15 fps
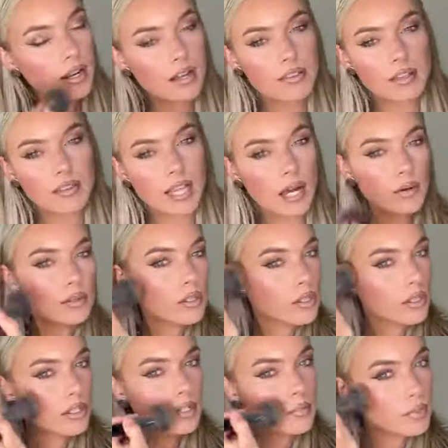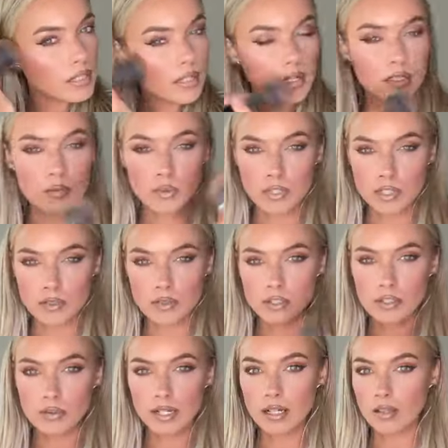and I think that would look good because we're
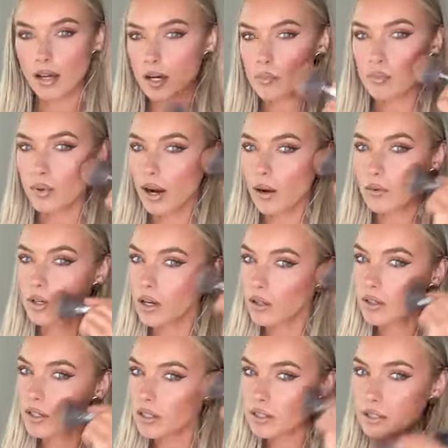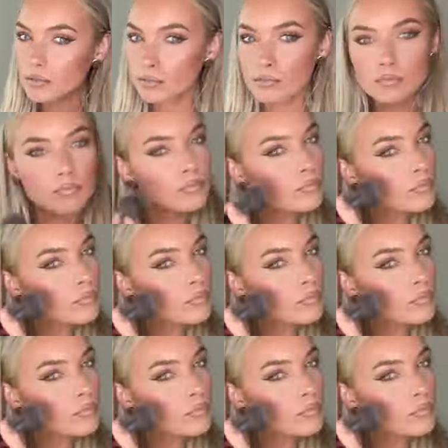doing a lot of brown colors.